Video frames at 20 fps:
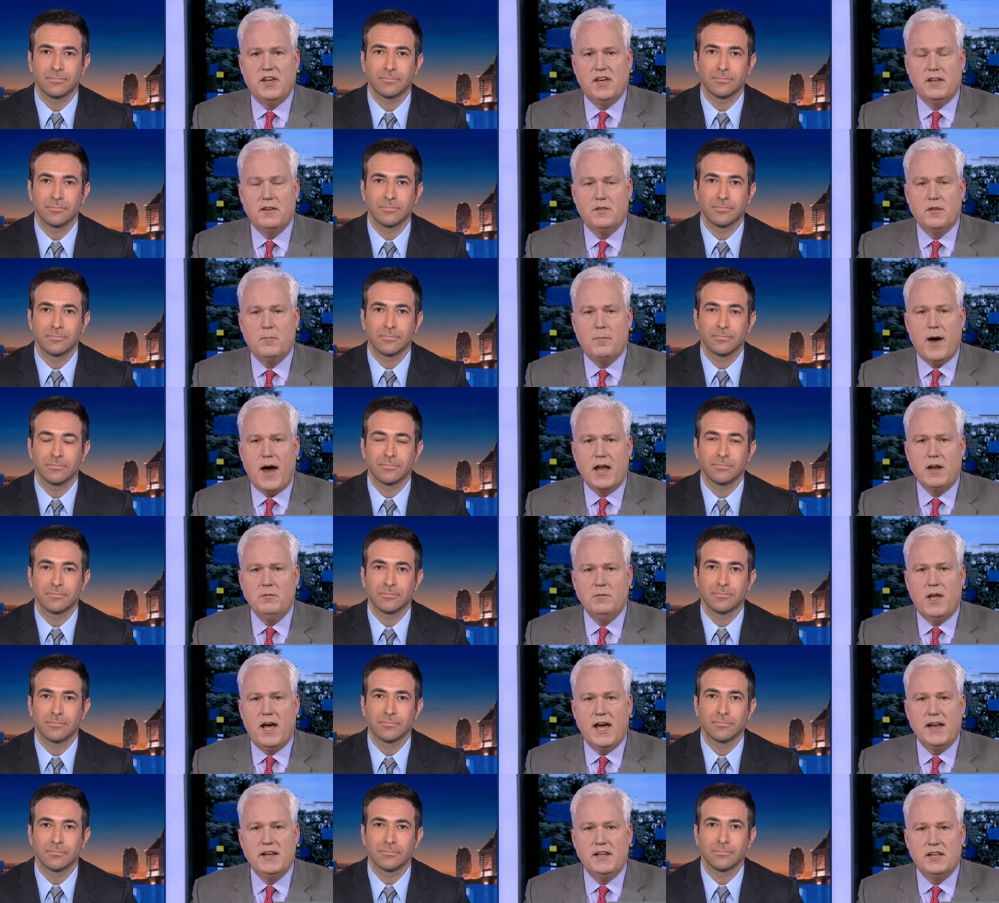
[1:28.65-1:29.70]
Speaker 1: And the bottom
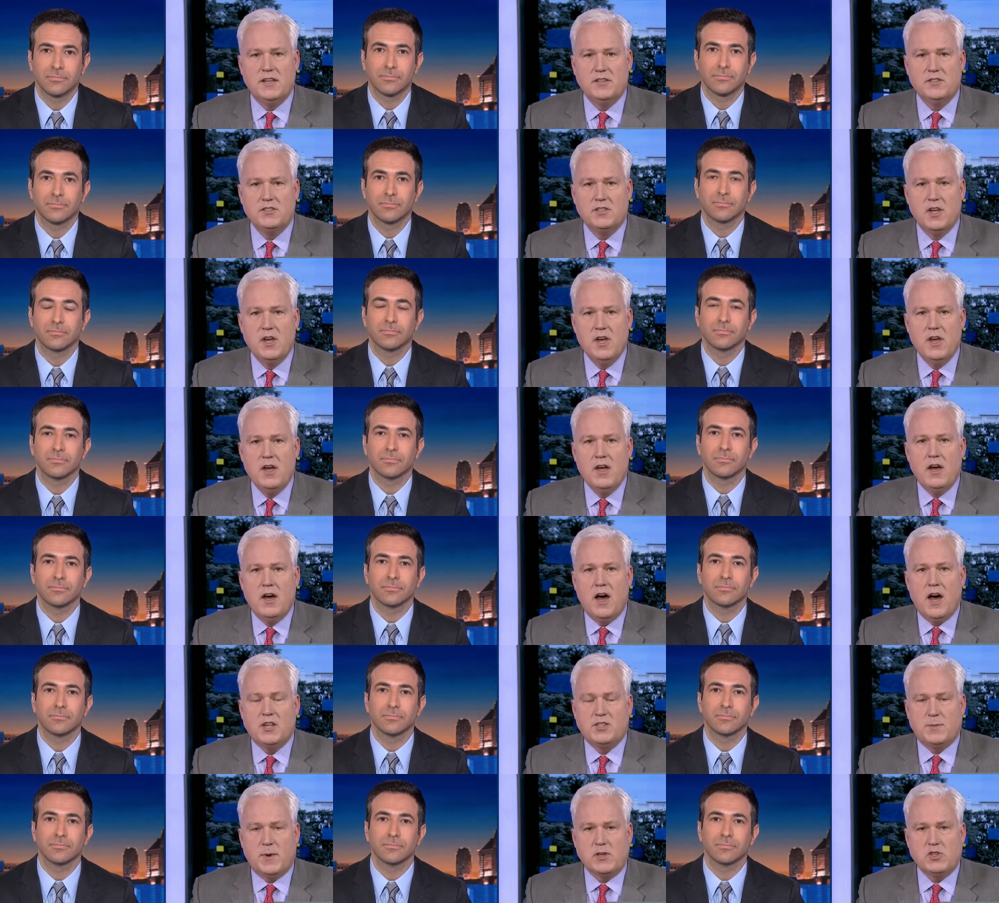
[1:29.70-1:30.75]
line is. A uh, special